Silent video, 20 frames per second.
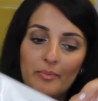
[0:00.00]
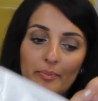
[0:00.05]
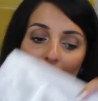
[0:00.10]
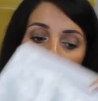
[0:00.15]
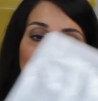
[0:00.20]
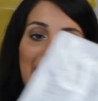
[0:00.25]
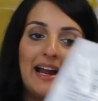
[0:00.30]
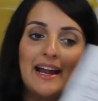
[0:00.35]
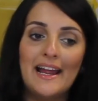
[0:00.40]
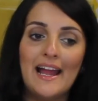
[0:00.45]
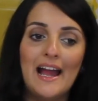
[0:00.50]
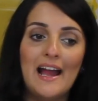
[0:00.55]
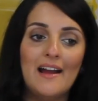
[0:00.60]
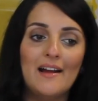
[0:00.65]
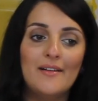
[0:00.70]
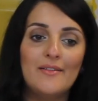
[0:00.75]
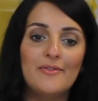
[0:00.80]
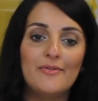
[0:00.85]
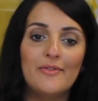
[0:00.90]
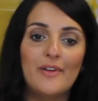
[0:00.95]
but I
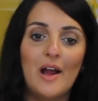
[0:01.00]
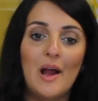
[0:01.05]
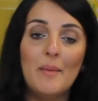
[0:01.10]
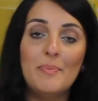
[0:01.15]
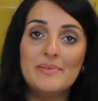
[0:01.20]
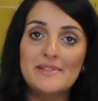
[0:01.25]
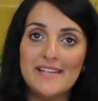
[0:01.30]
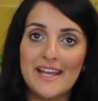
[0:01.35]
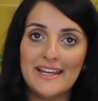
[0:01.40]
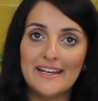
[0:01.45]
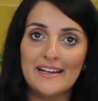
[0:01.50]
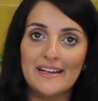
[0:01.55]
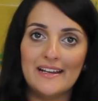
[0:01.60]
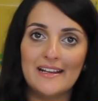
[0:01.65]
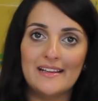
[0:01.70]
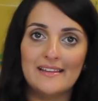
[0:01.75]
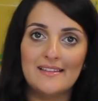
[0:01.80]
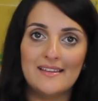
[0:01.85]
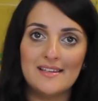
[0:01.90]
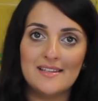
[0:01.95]
have updated
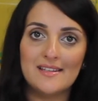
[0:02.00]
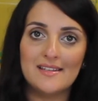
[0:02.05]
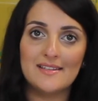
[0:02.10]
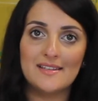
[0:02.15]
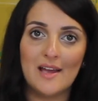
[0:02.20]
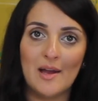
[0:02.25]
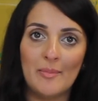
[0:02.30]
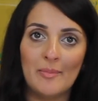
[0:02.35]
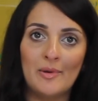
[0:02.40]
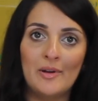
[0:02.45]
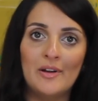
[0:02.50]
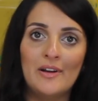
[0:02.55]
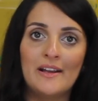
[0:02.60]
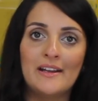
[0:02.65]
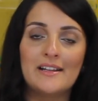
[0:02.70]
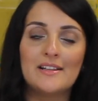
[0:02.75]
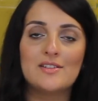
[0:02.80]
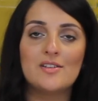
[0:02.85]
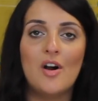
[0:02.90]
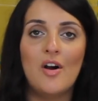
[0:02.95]
it this summer
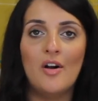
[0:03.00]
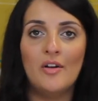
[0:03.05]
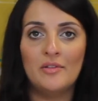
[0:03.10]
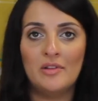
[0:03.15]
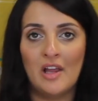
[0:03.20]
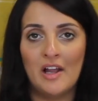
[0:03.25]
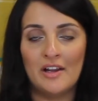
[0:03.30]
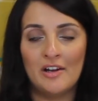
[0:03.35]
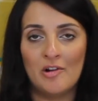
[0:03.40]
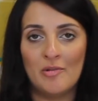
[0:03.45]
and it's online